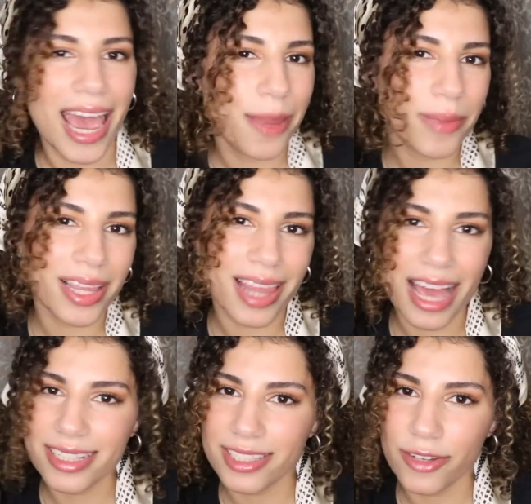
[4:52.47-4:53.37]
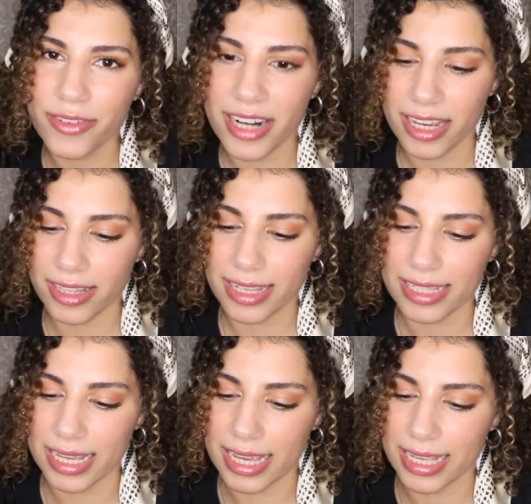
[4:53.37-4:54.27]
And my last silver
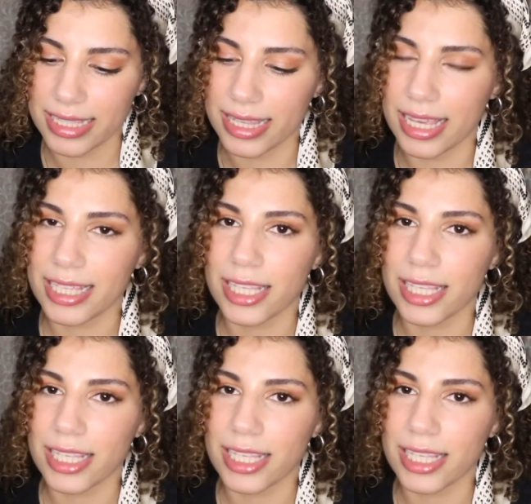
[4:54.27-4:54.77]
necklace is this